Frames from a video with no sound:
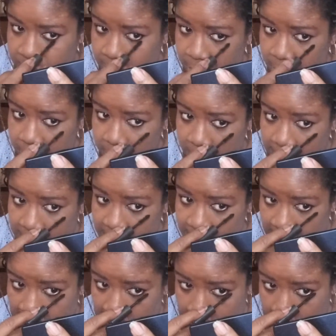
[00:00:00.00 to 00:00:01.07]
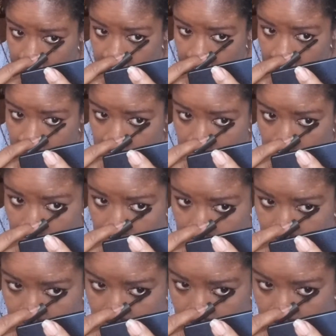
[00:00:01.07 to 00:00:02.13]
Seriously, it's not.
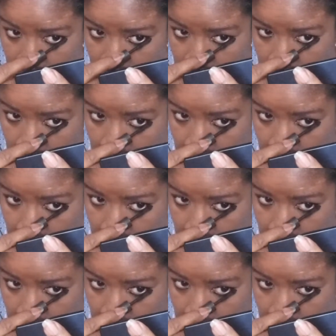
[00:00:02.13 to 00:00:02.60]
Um,